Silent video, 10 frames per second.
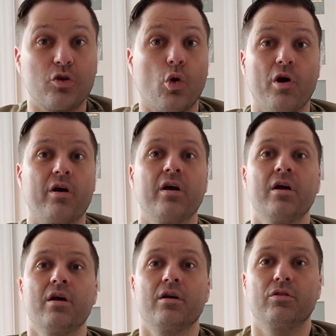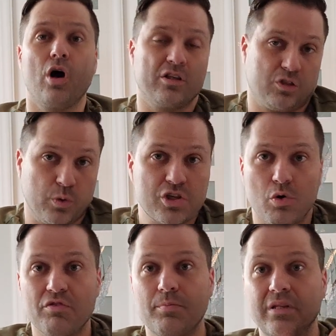Or not switch
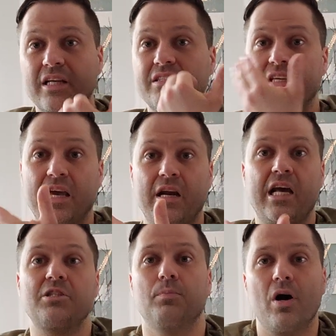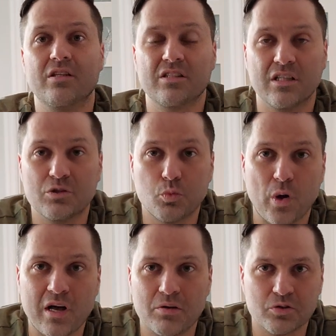over, but let's say get an Xbox as
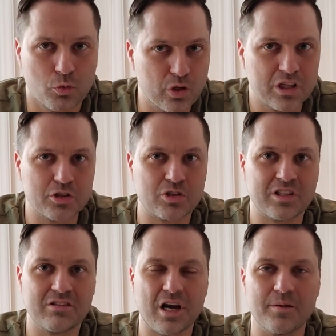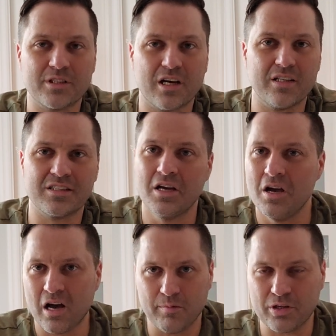well. So really interesting times, guys.
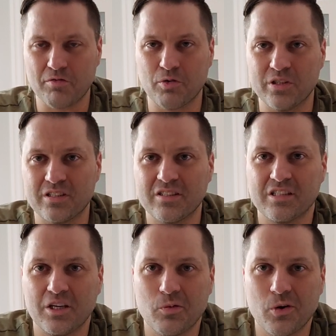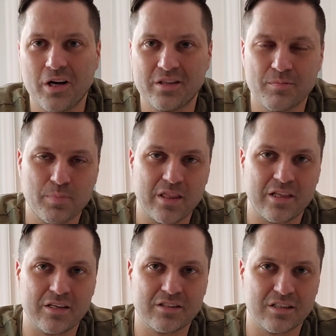I'm looking forward to seeing what
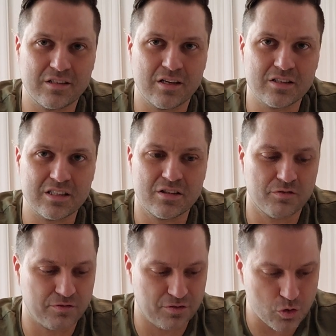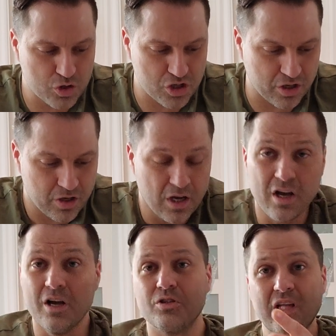Bethesda does in the future.
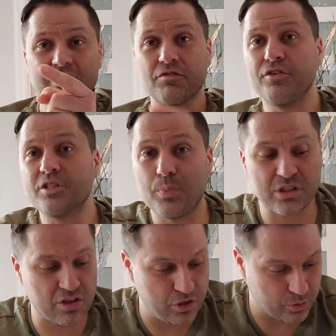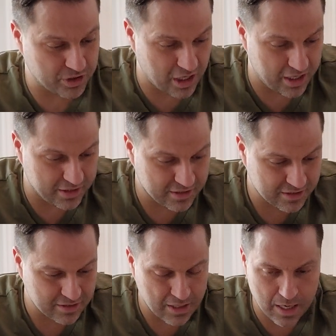So that's the first piece of news, guys.
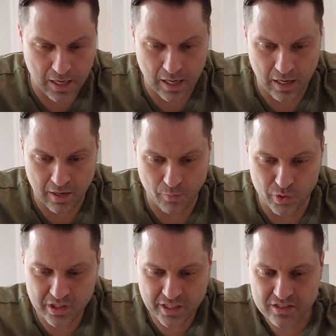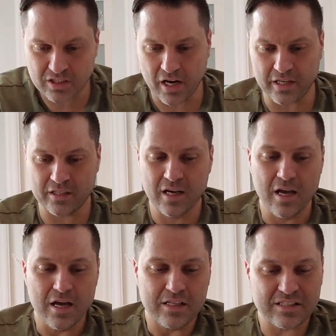Really excited.
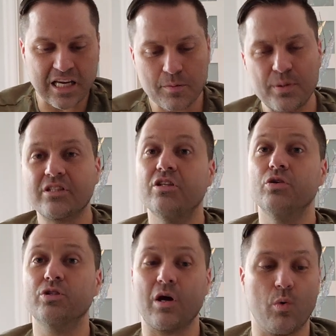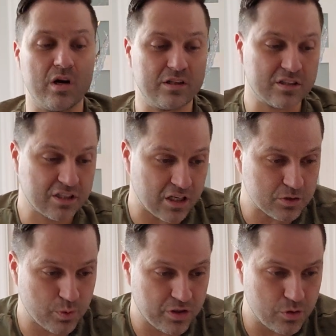Second piece of news I want to discuss
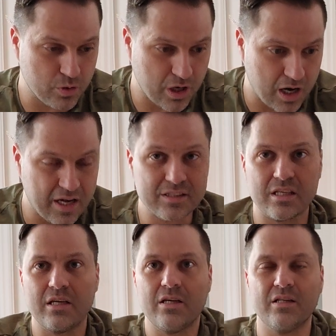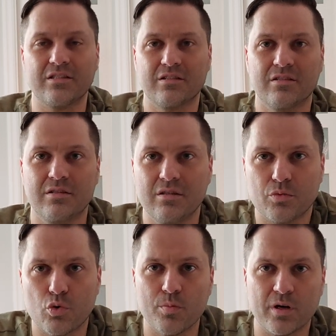with you guys is the
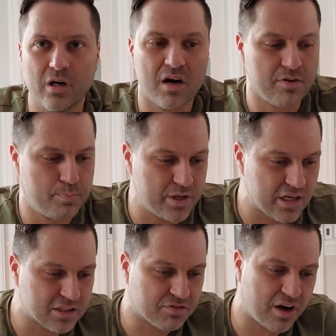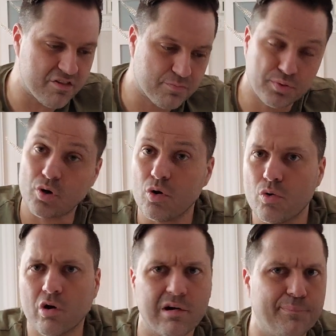rumor of a PS5 Pro
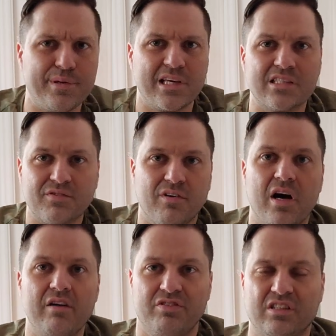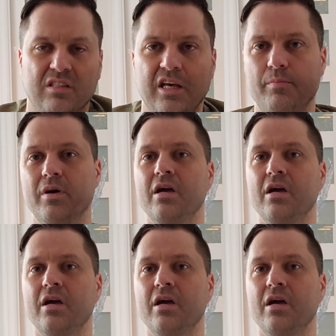or a PS5 Slim.